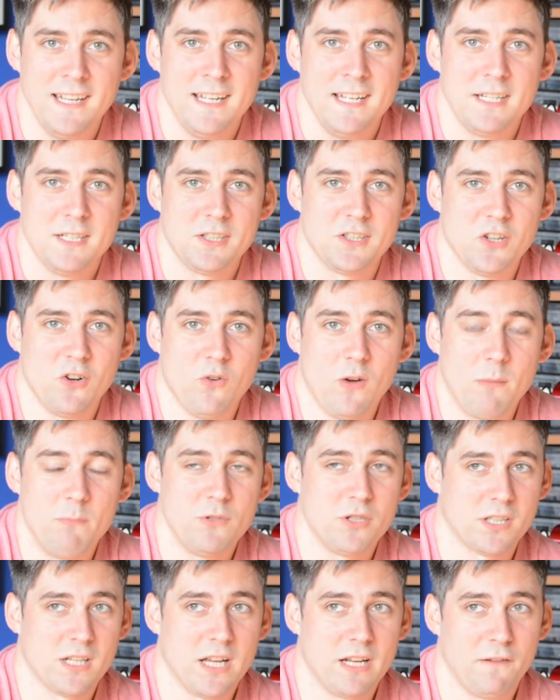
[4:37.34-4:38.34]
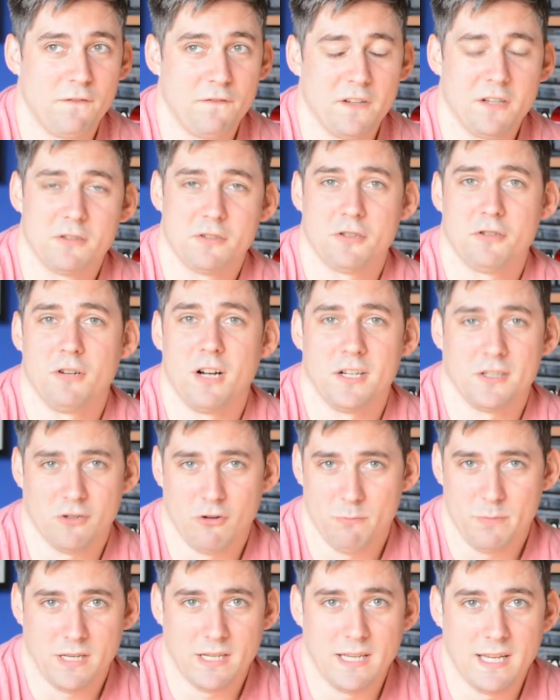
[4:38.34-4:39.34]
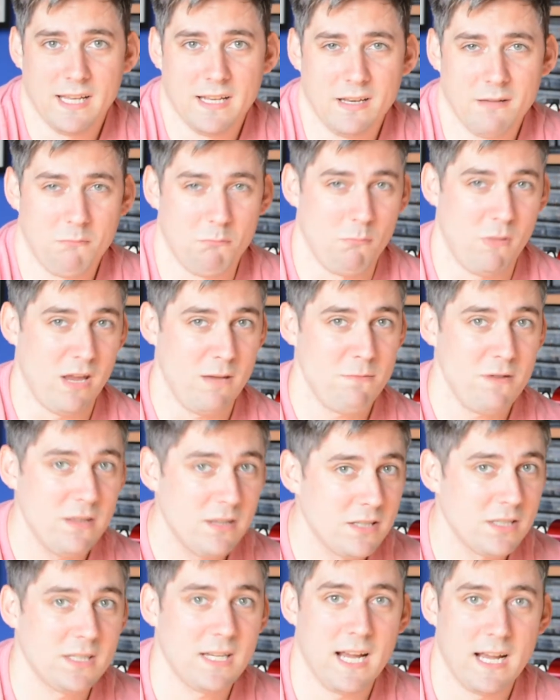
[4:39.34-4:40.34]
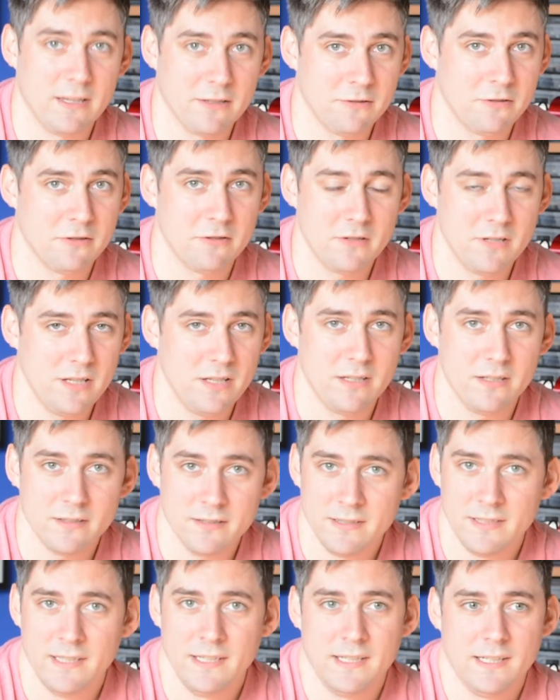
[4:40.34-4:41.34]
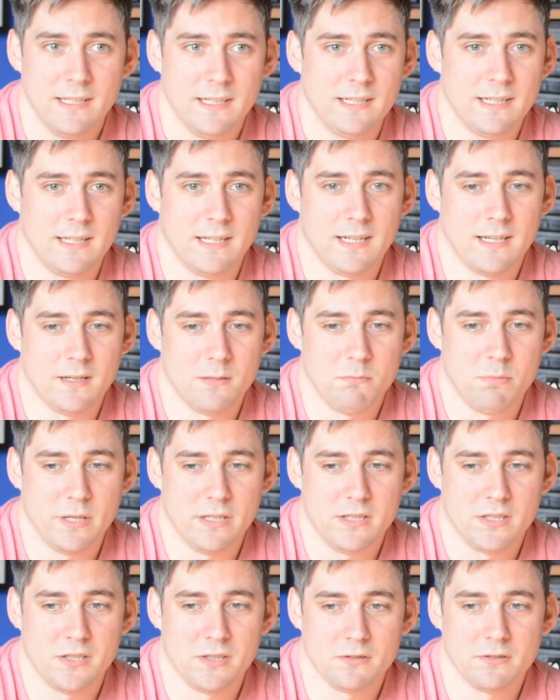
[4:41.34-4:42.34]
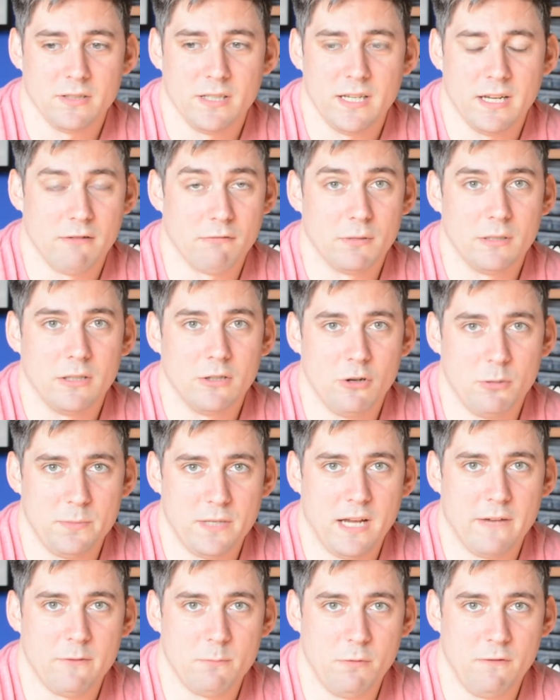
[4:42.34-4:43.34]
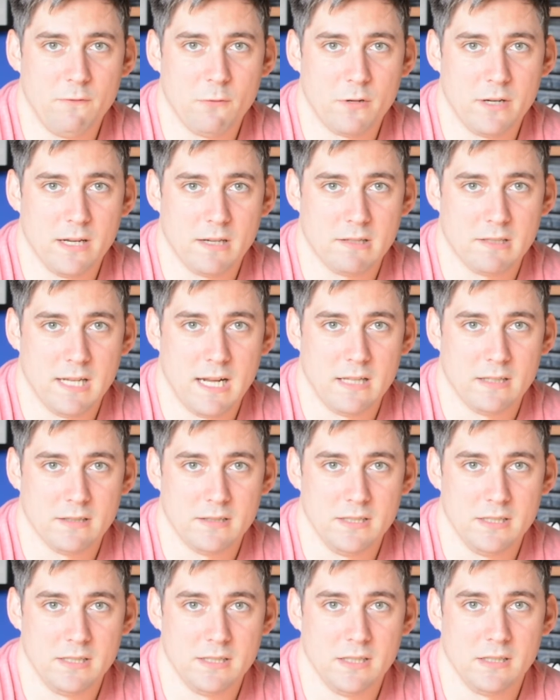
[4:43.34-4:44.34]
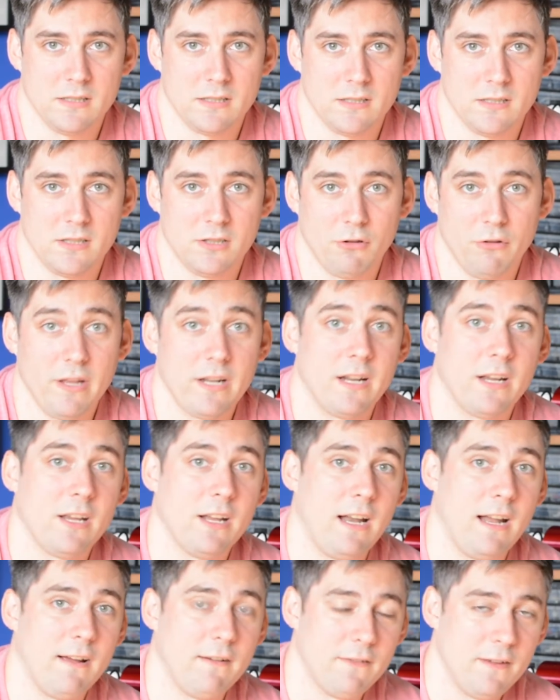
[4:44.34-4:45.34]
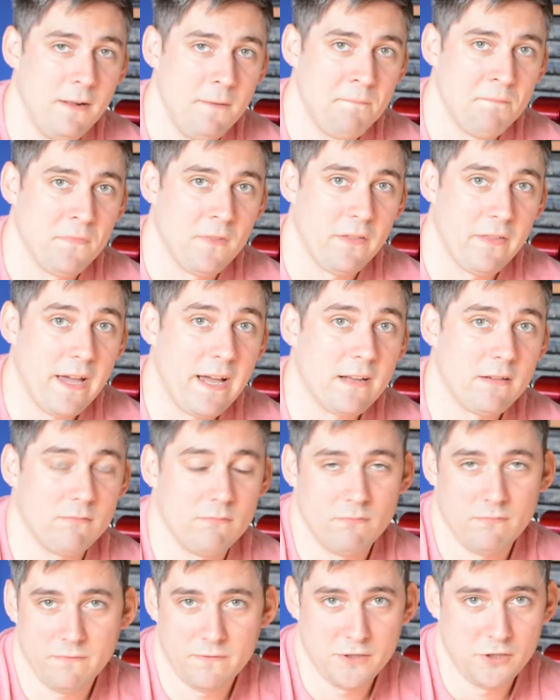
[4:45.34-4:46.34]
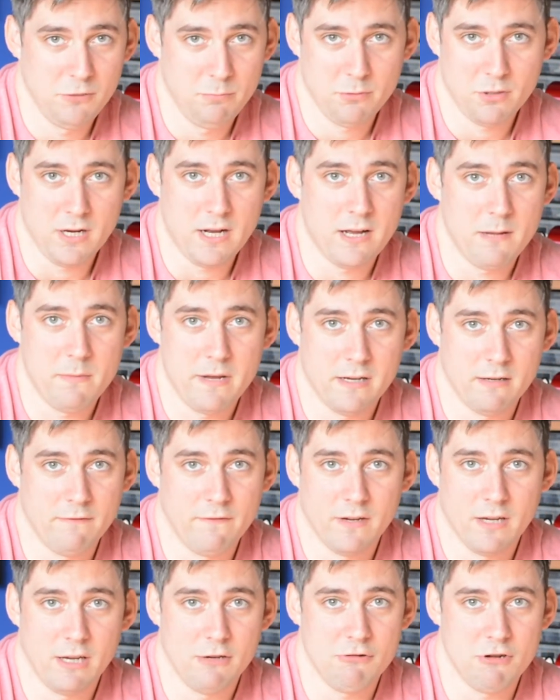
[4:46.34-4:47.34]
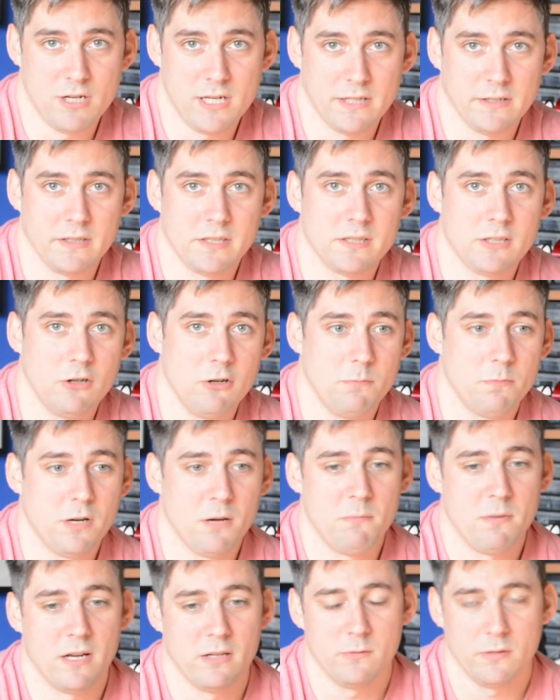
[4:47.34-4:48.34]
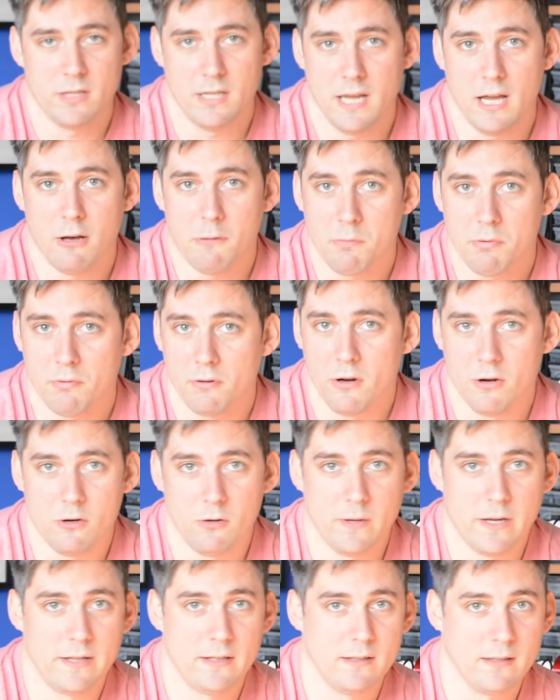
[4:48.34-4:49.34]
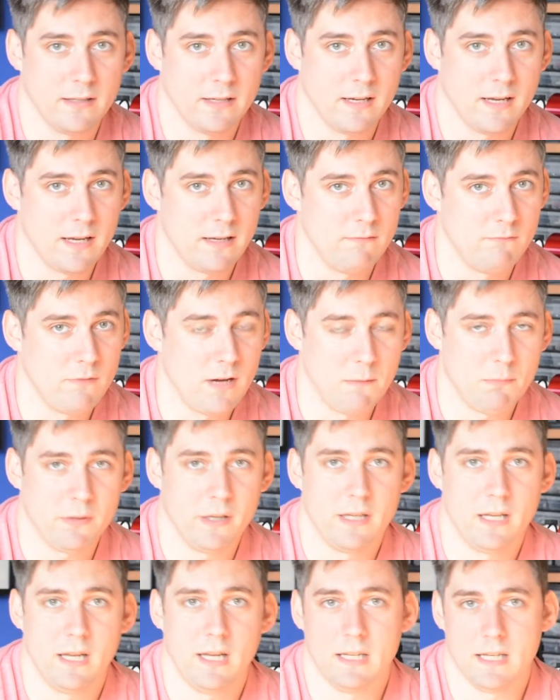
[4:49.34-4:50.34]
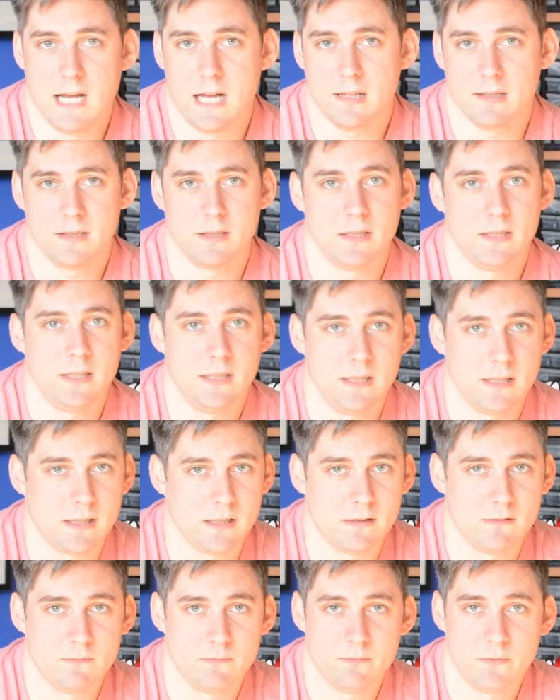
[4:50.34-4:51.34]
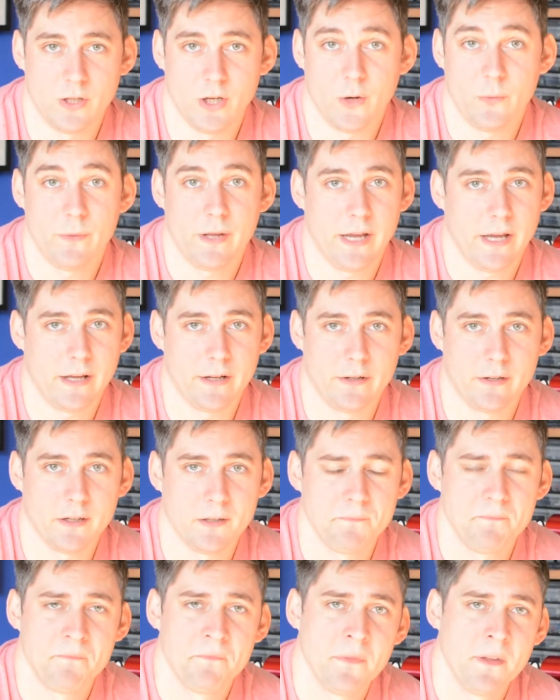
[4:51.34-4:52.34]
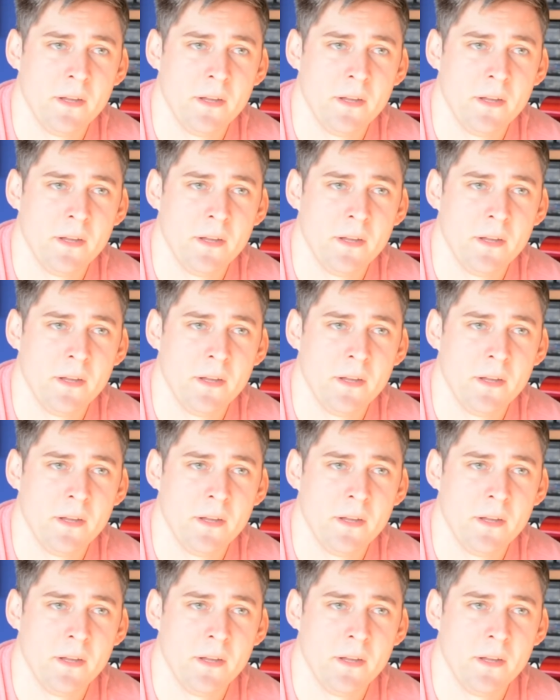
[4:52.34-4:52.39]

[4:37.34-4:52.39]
So I'm just kind of fingers crossed, hoping to get it maybe this calendar year. But certainly I really hope to have it before next galaxy season. So then I could have that super high magnification telescope combined with the L Pro, and I plan to hit galaxy season, head on.